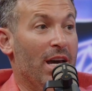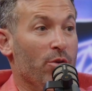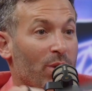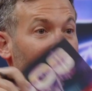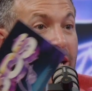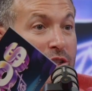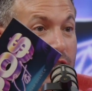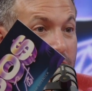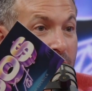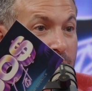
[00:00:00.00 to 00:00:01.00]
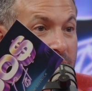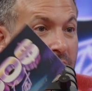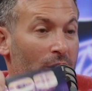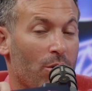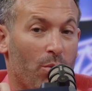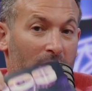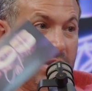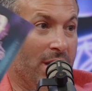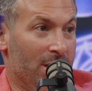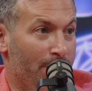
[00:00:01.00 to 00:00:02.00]
in relationships,
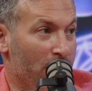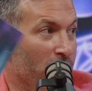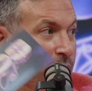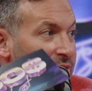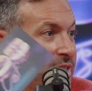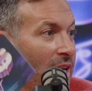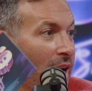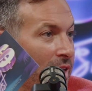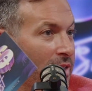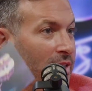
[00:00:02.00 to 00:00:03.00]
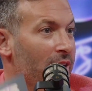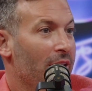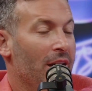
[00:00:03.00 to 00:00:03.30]
especially with sex,